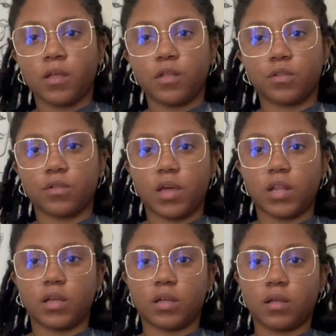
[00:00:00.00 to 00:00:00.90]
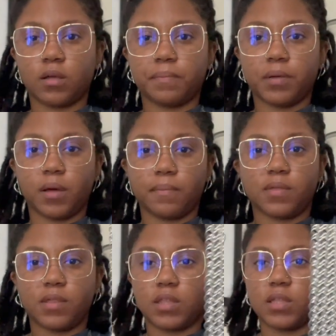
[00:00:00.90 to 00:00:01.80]
so that it becomes
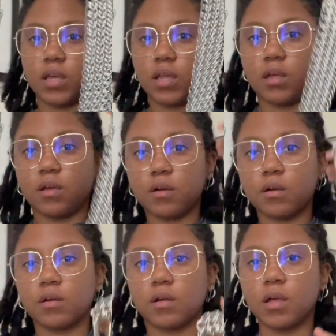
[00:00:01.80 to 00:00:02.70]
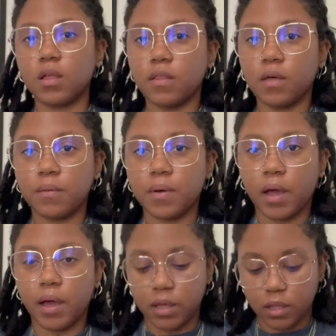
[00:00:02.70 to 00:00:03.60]
skinnier. That way
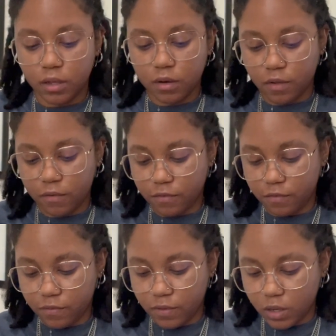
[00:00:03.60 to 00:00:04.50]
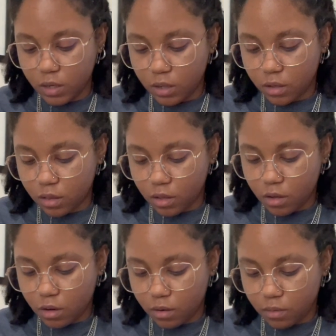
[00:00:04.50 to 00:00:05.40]
I can feed it into
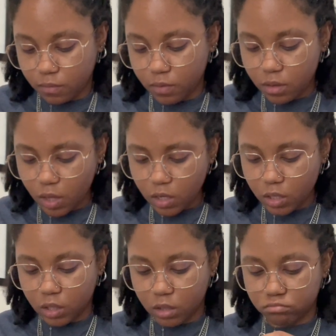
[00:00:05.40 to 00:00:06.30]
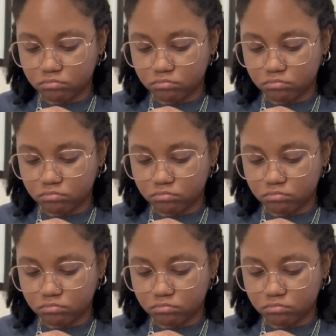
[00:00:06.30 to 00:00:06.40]
here. Well, technically,